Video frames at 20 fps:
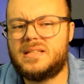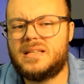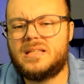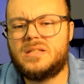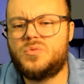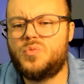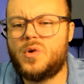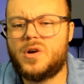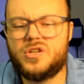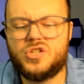This
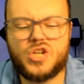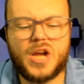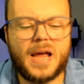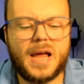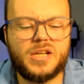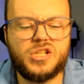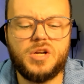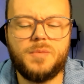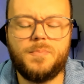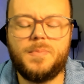is where
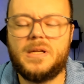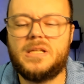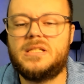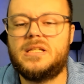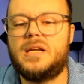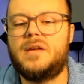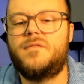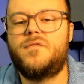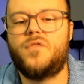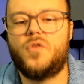
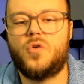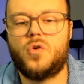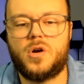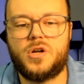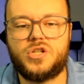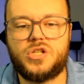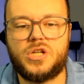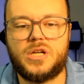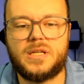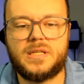ChatGPT
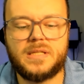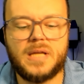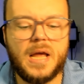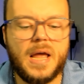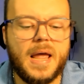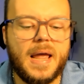flourishes.